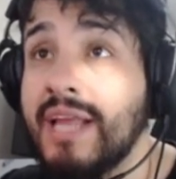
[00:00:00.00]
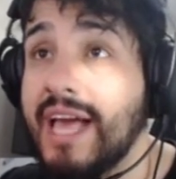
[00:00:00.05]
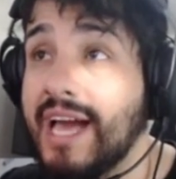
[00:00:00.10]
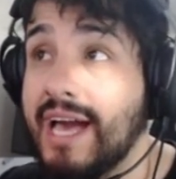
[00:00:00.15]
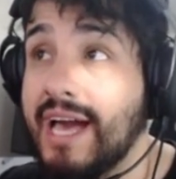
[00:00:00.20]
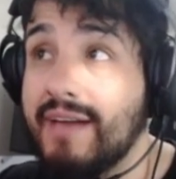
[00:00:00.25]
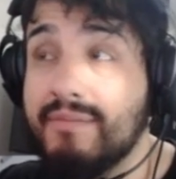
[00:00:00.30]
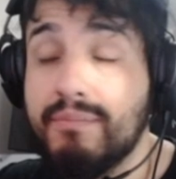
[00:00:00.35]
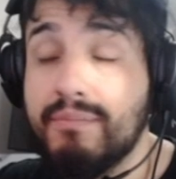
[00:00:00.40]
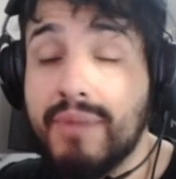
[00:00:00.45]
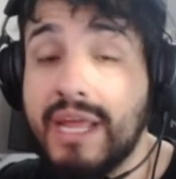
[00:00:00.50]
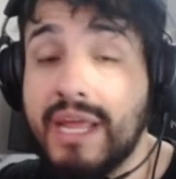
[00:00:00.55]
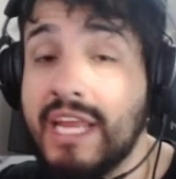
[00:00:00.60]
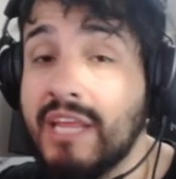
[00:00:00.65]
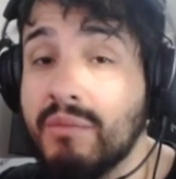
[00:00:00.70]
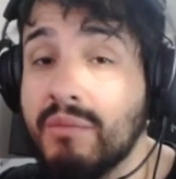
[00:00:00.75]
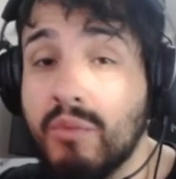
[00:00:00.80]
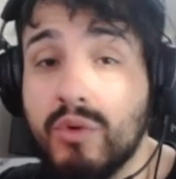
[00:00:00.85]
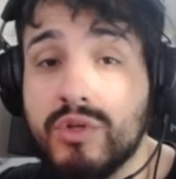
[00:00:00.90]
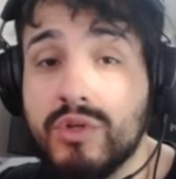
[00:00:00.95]
I have
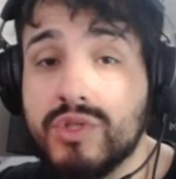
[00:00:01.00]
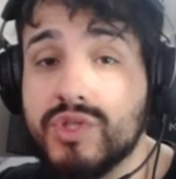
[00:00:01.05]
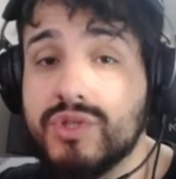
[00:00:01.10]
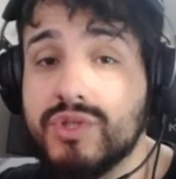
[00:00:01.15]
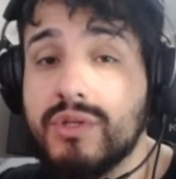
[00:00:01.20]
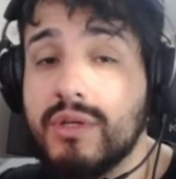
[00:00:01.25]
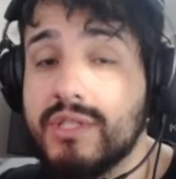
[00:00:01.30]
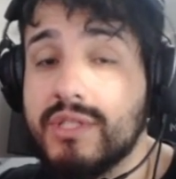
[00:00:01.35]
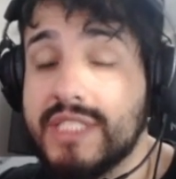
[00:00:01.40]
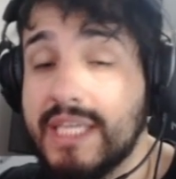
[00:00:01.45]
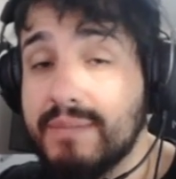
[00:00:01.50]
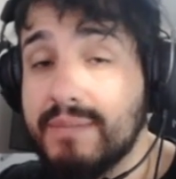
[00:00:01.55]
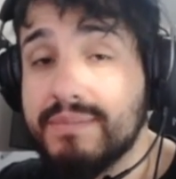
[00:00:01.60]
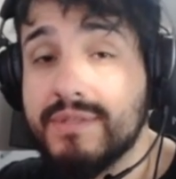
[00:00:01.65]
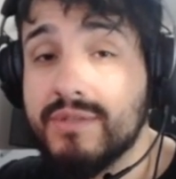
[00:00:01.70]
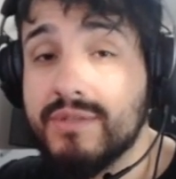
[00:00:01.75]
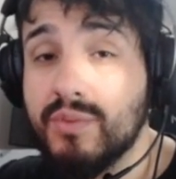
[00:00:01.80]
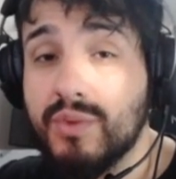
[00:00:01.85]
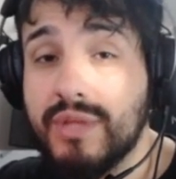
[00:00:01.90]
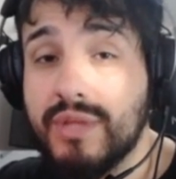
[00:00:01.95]
plenty more
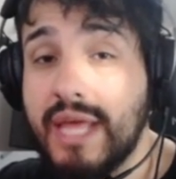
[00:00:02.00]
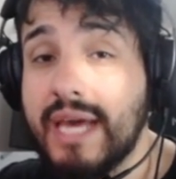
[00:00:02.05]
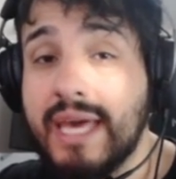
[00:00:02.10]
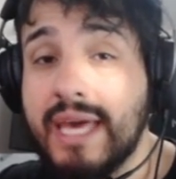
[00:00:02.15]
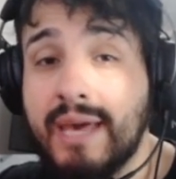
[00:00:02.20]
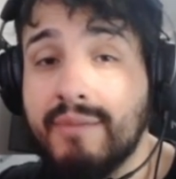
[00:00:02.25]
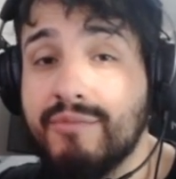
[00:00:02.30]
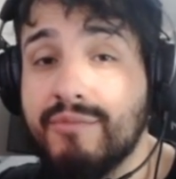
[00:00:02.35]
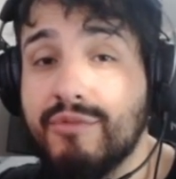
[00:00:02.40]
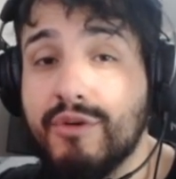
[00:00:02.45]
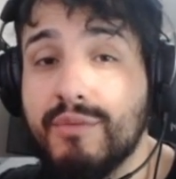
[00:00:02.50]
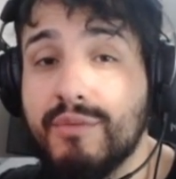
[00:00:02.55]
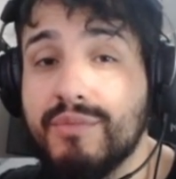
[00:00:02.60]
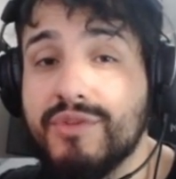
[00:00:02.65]
tips where that came from.